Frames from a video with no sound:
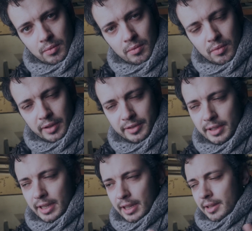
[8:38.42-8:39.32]
what
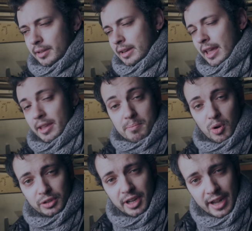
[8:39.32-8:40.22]
the like
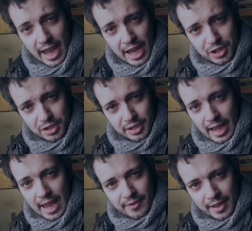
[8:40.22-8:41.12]
modern age
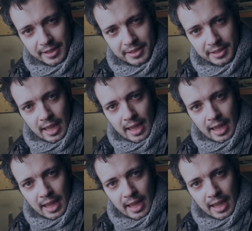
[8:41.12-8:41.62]
gave us,